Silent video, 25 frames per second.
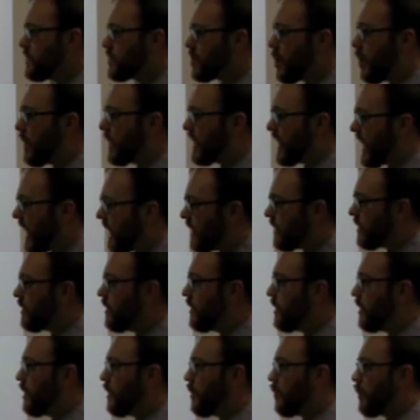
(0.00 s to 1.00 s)
So again,
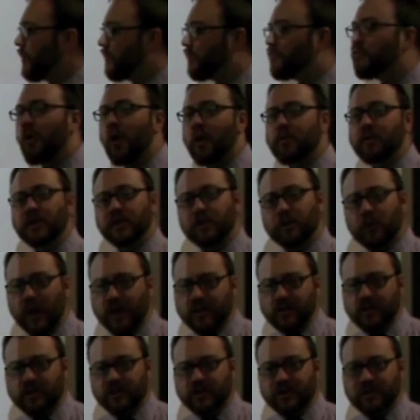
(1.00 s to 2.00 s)
when forming
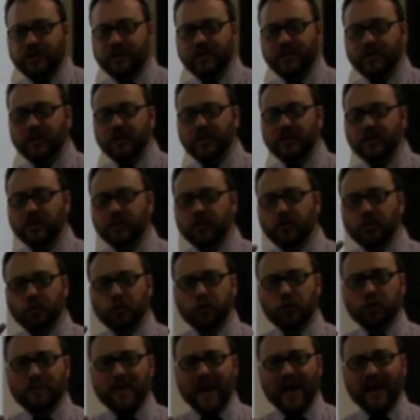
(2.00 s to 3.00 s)
questions,
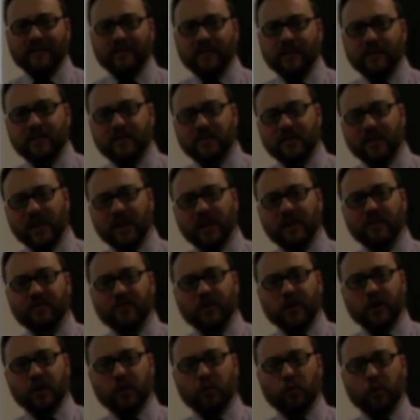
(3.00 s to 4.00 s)
two methods:
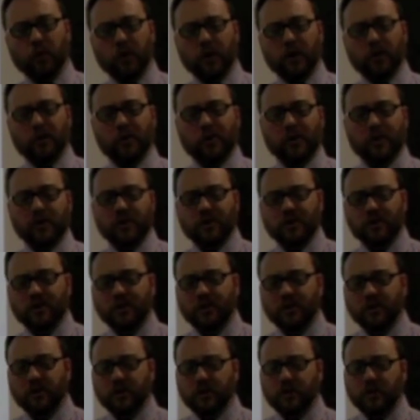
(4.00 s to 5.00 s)
inverted word order,
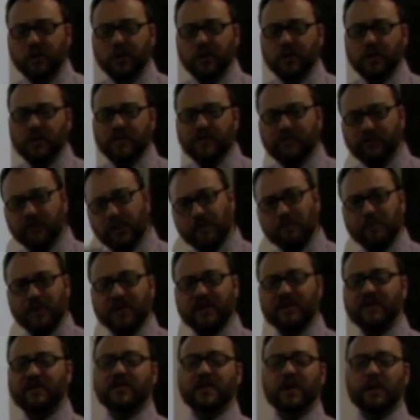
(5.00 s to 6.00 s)

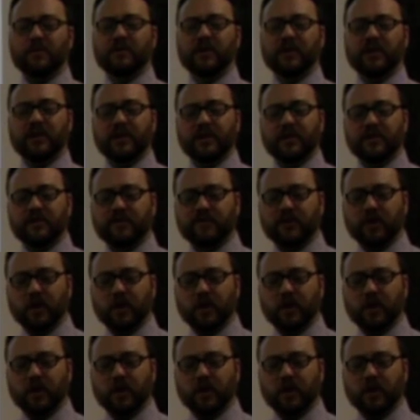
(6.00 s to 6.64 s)
flipping the subject and the